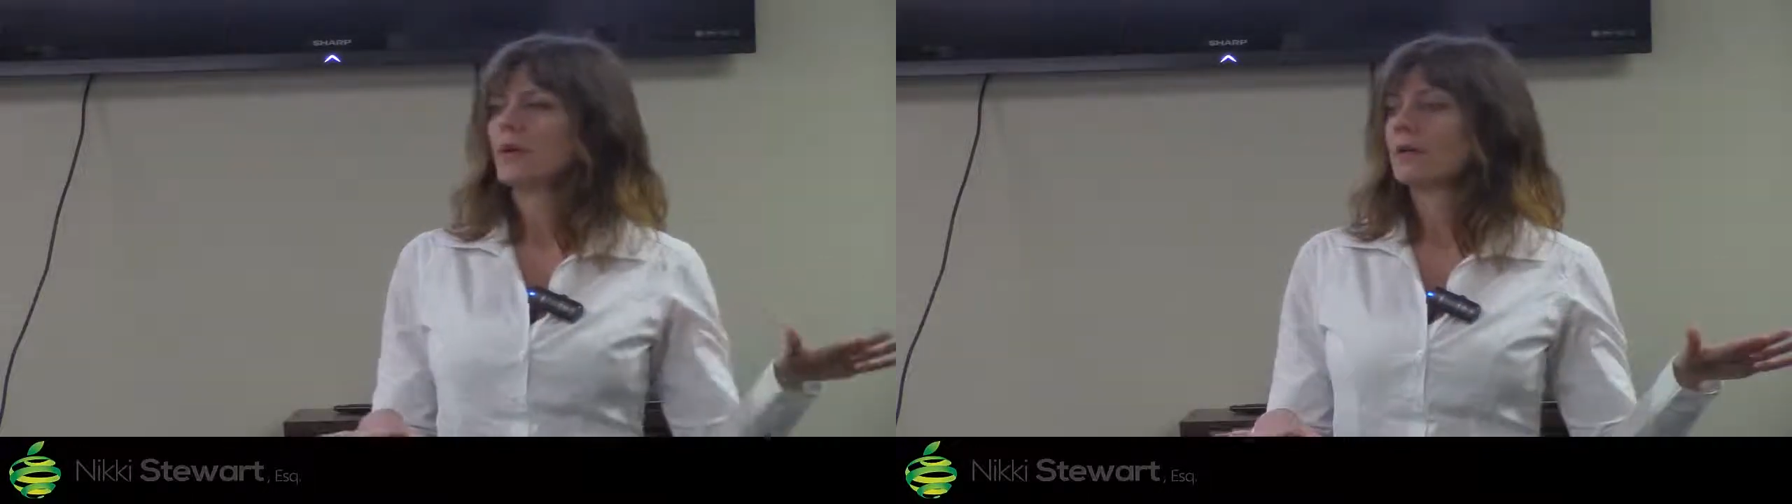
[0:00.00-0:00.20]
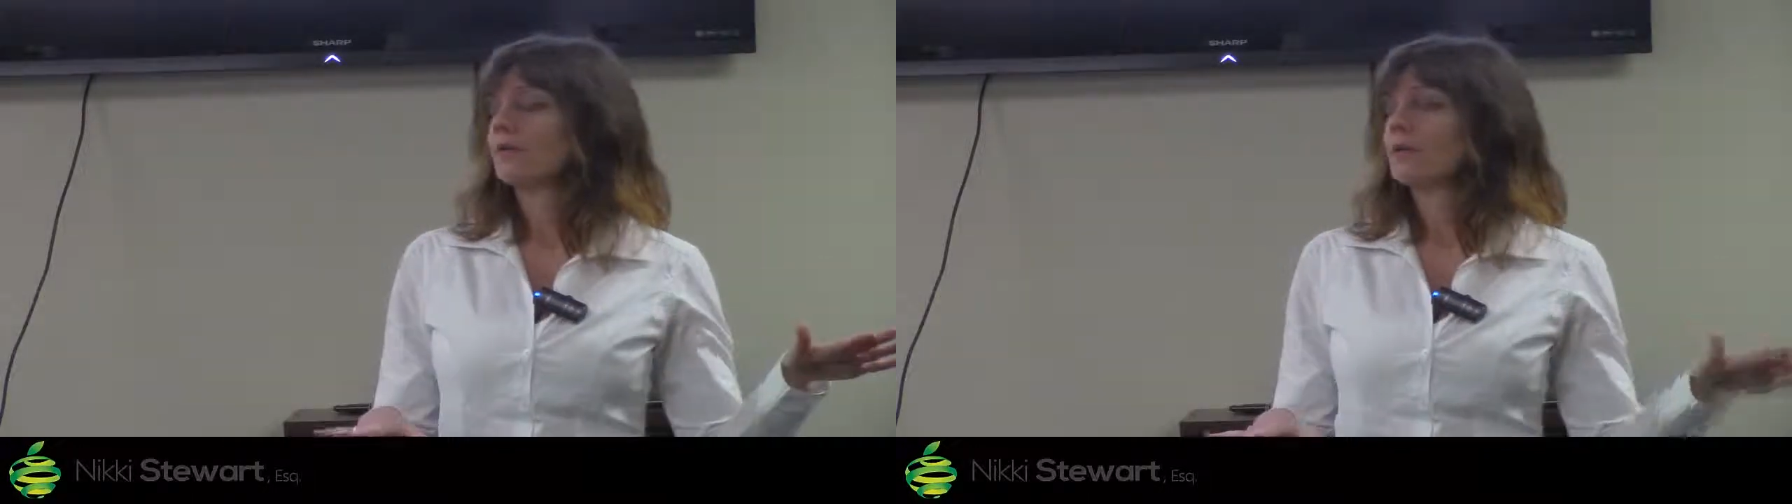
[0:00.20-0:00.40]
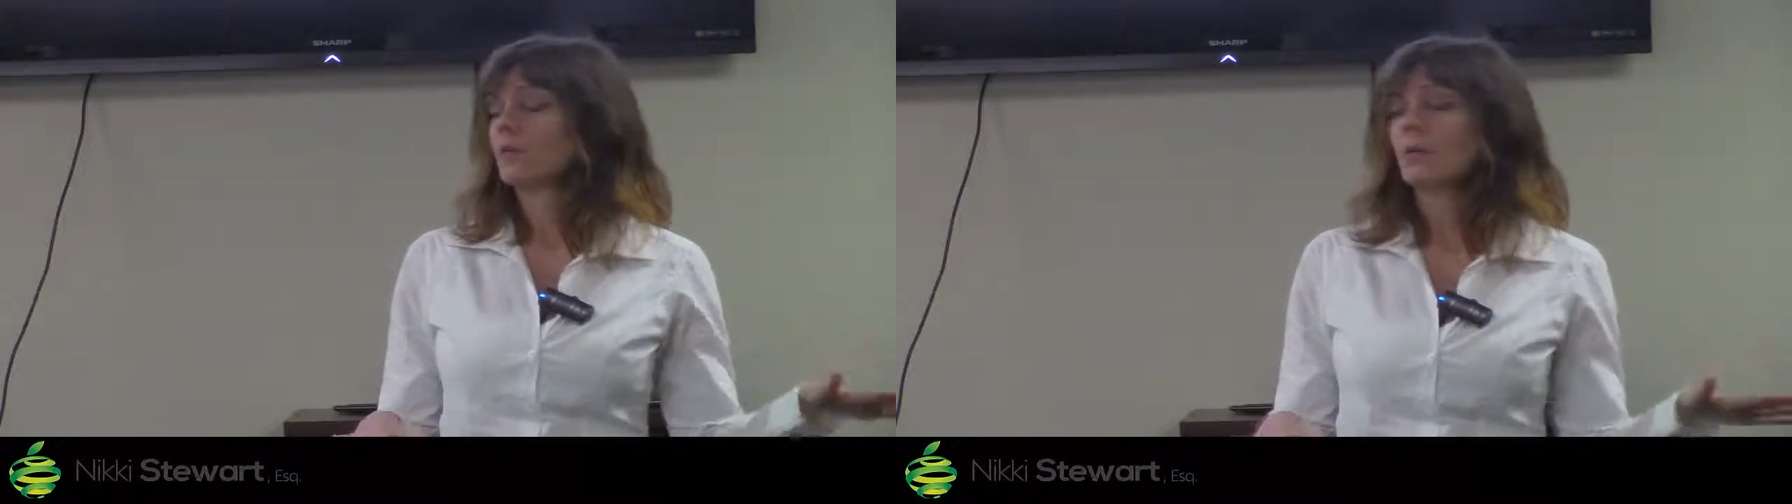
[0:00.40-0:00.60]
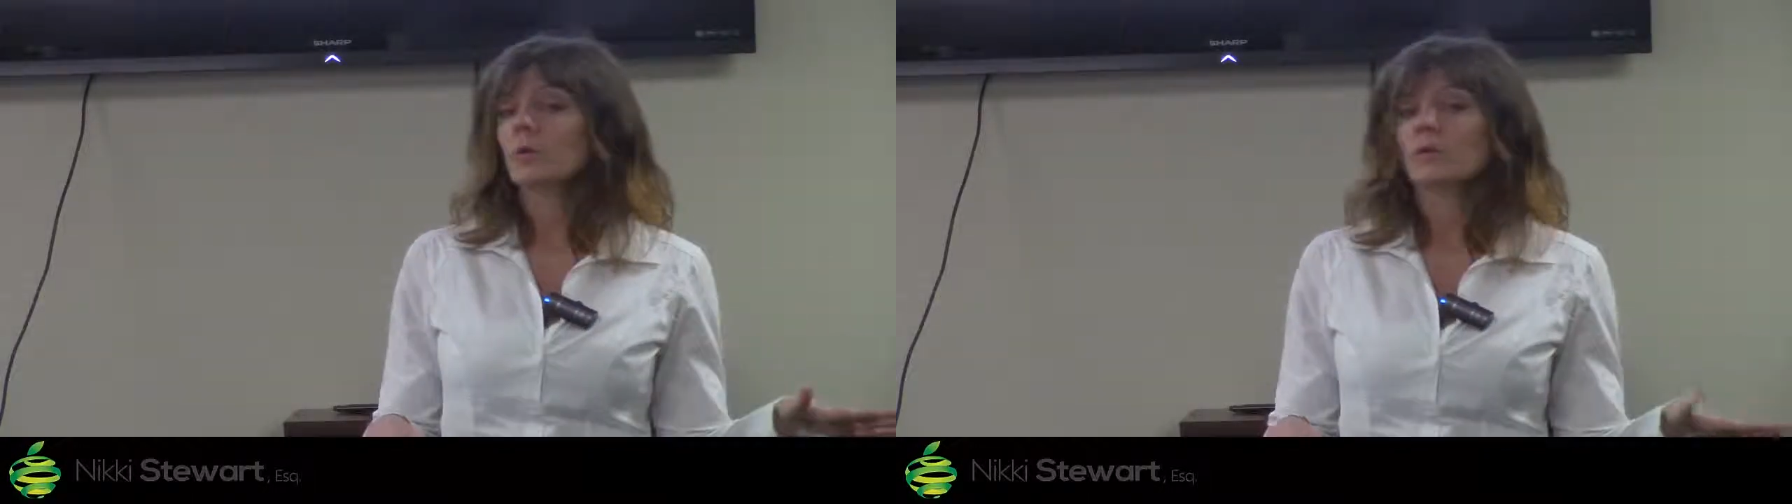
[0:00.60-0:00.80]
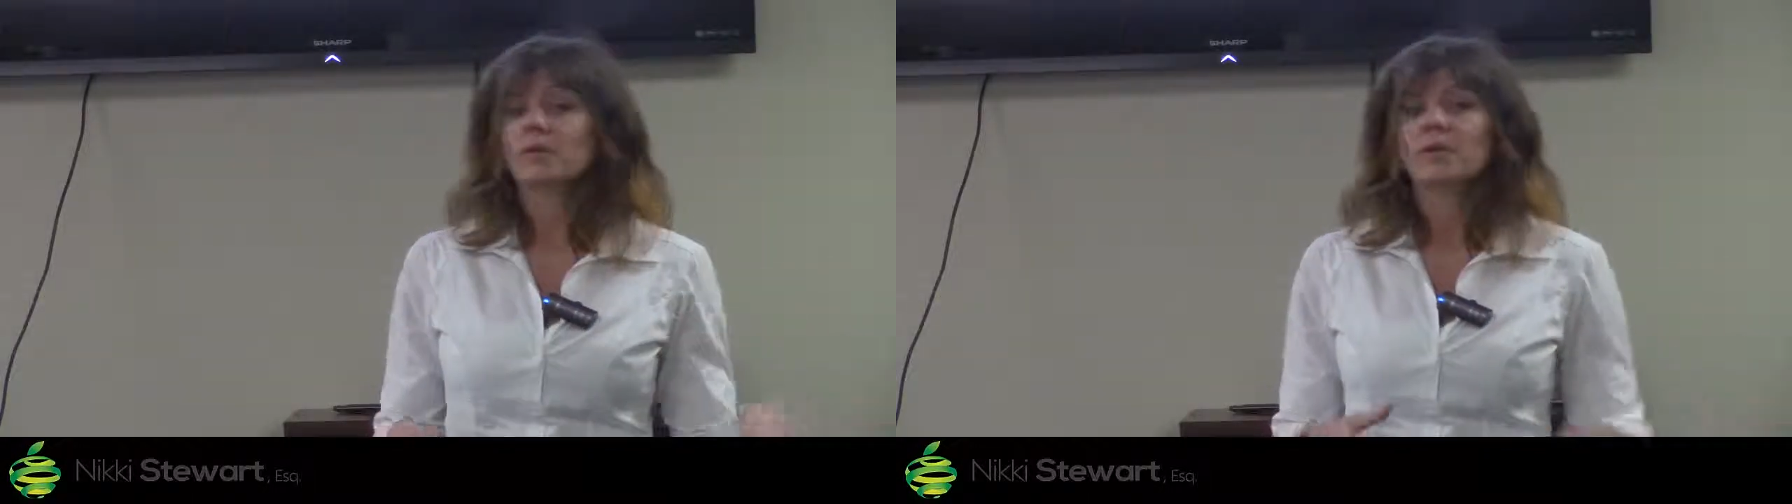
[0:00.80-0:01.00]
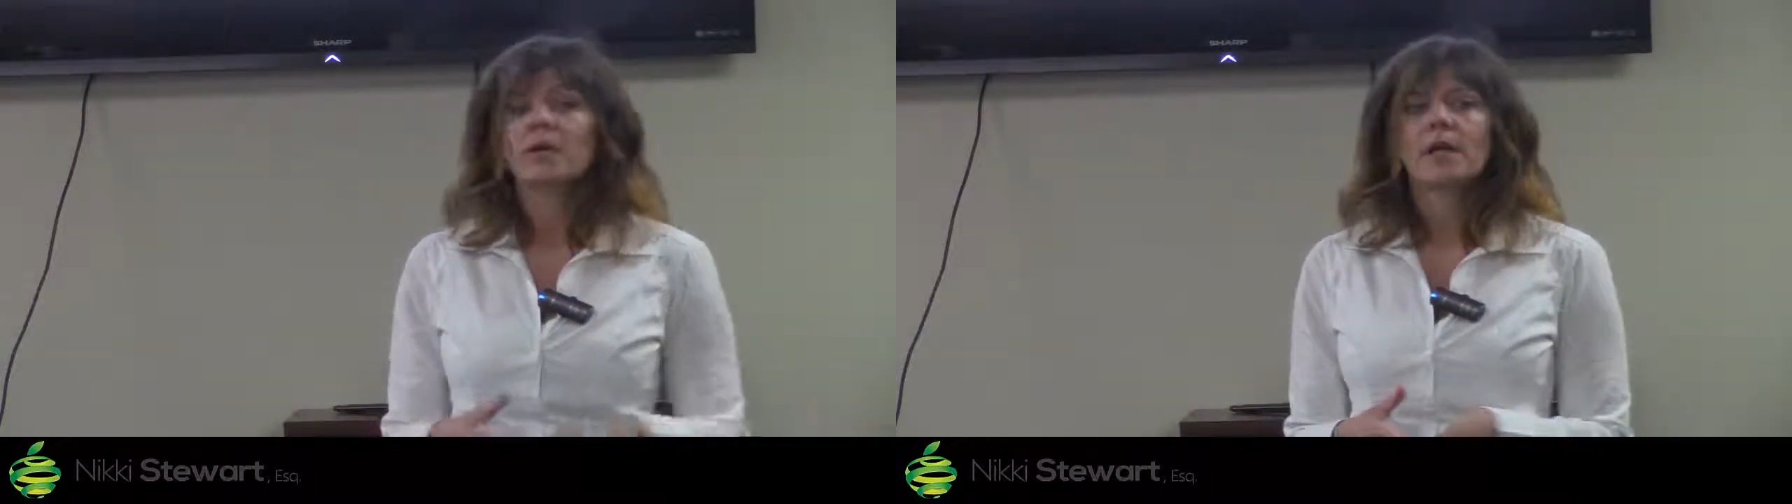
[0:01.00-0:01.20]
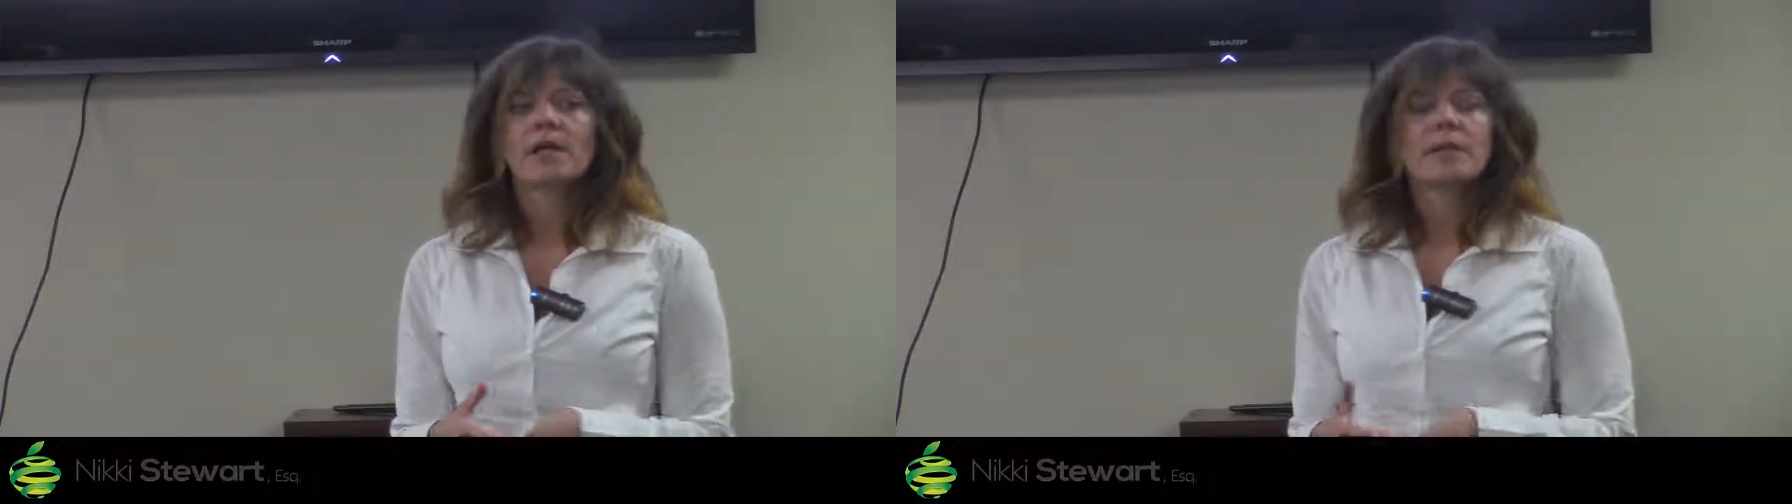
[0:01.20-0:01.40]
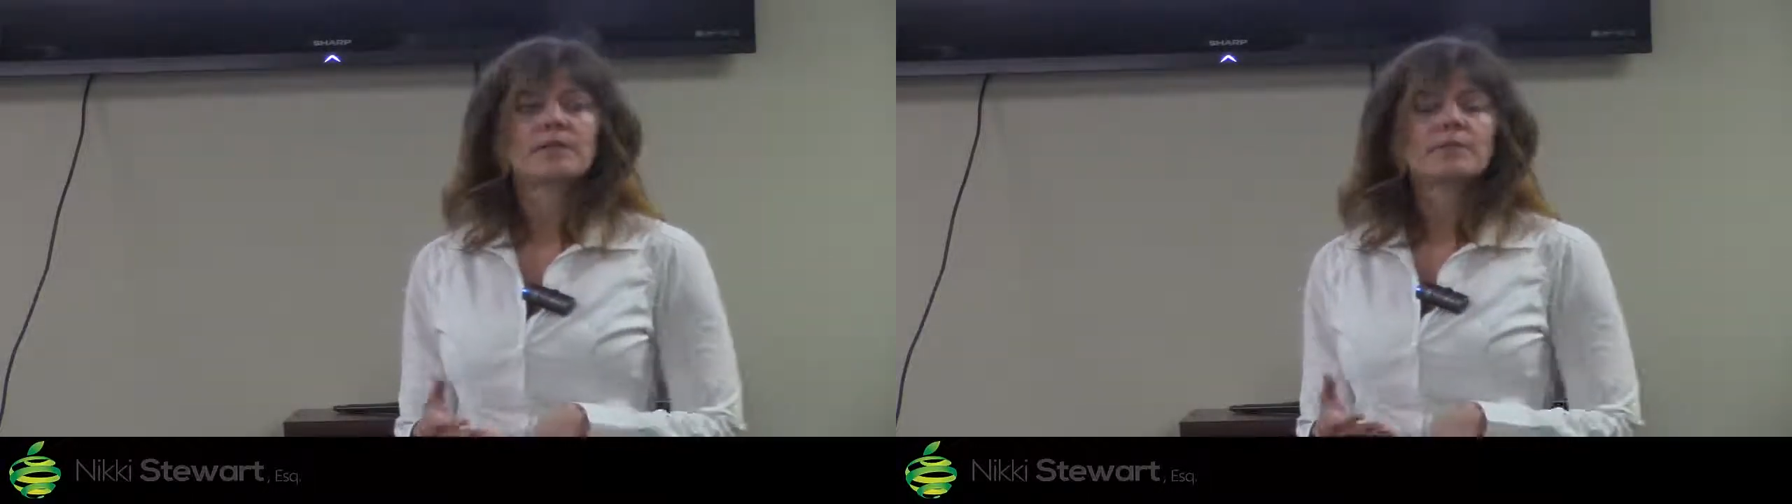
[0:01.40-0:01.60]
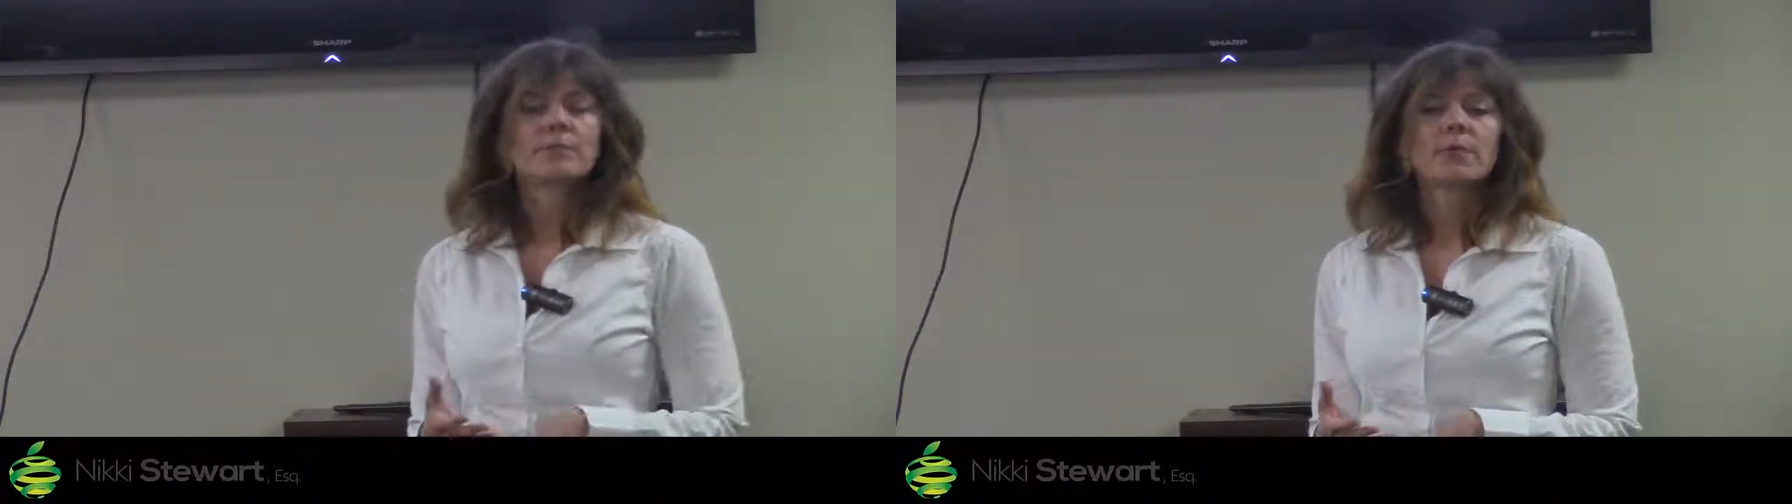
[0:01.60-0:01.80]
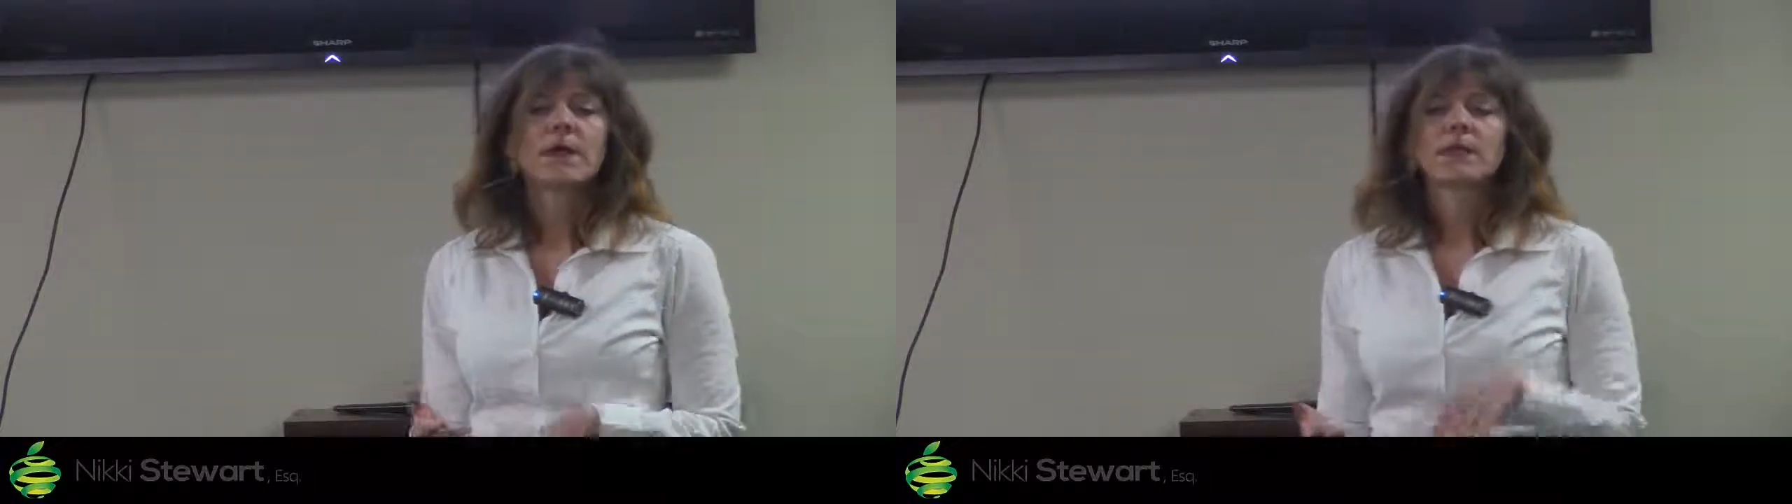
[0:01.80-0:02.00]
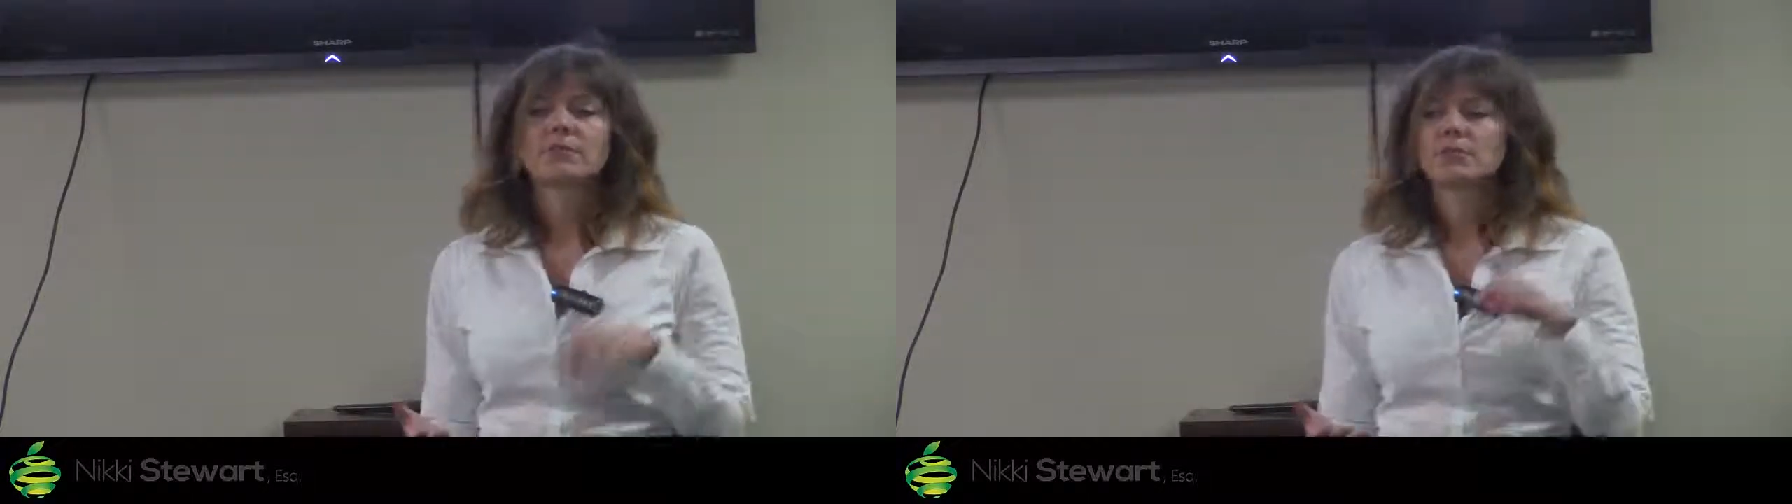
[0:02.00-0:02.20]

of the world, and they supply